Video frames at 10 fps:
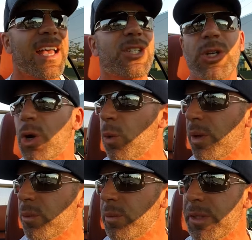I actually know
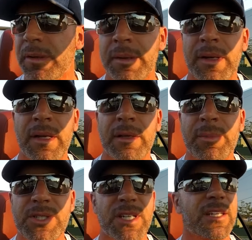one woman in
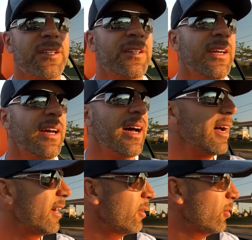in particular
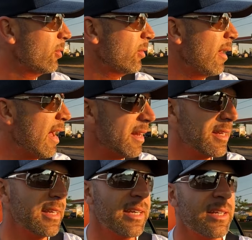uh, who had
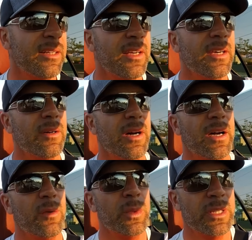a kid
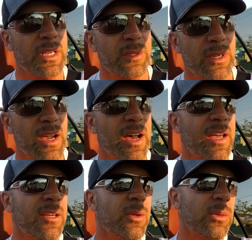uh, with another
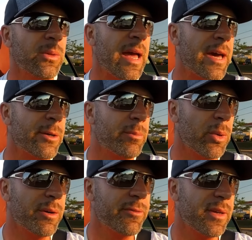guy who had her
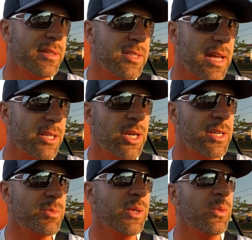boyfriend slash
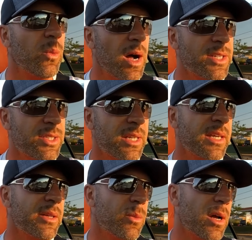husband watch the
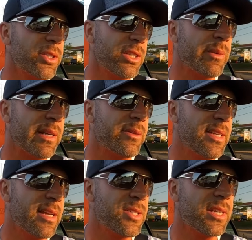kid while she went out
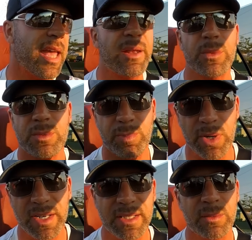dancing and was
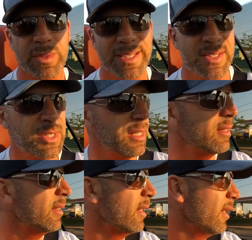pregnant with his
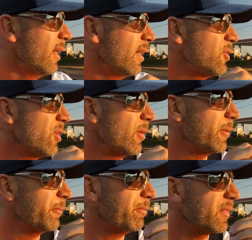kid.
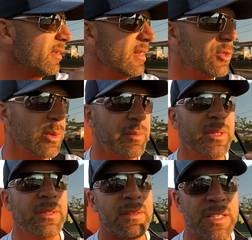So these
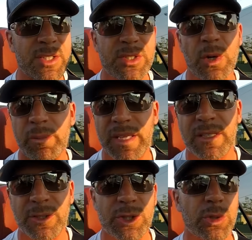women, they just don't
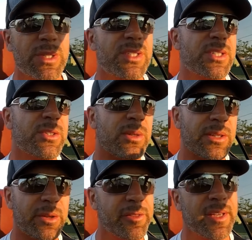make good choices. They're a
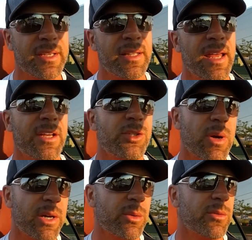little thick in the head.
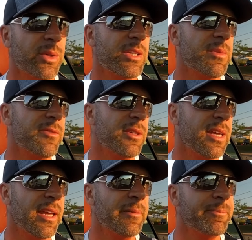Try to avoid them if you
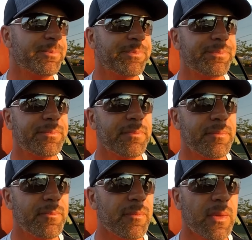can.
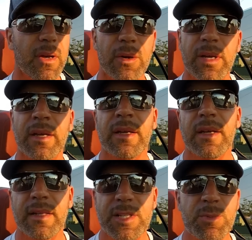Okay,
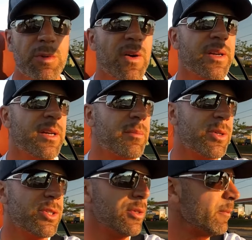let's move on to
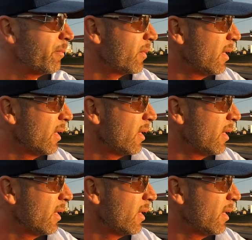number two.